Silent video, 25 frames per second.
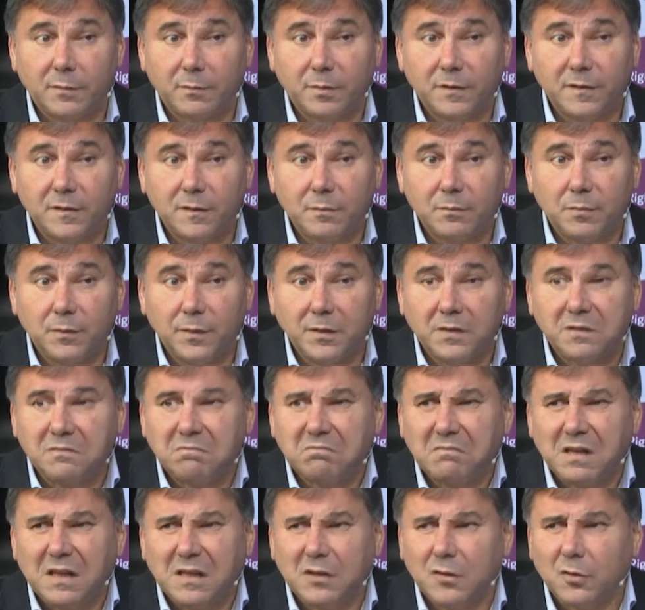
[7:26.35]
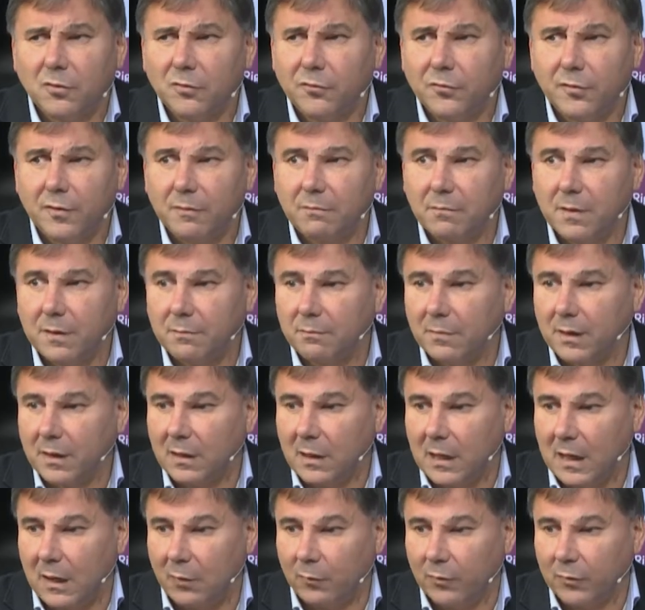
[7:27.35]
but simply they don't remember
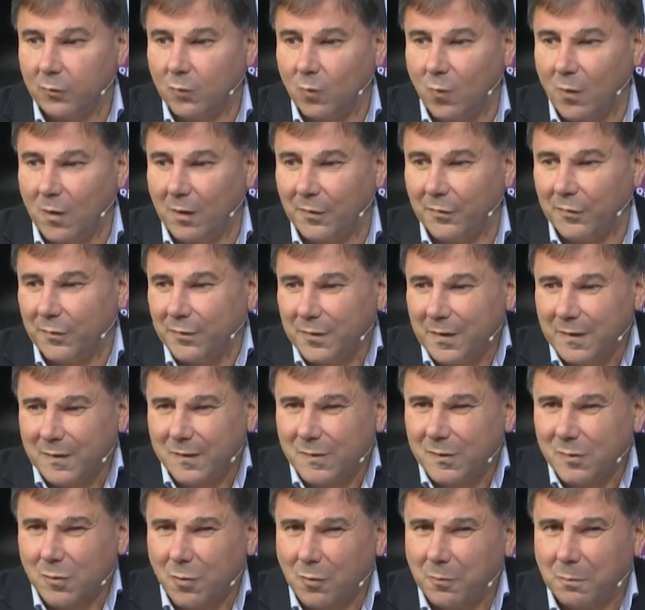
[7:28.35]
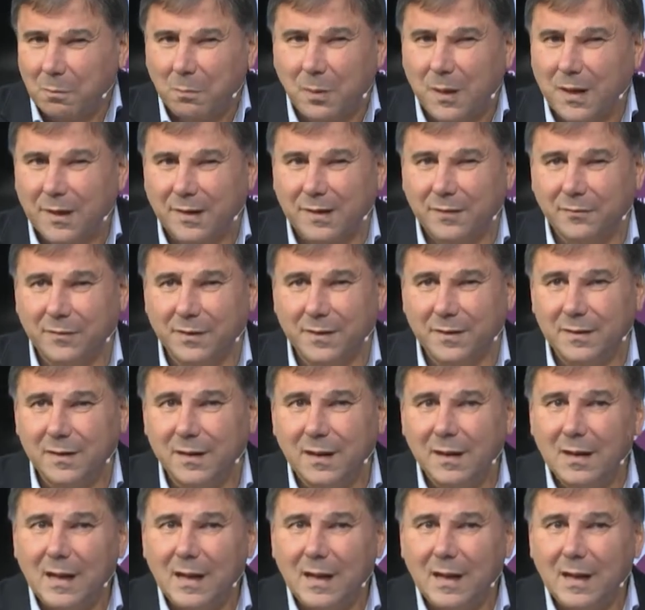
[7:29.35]
how it was. It's not part of it.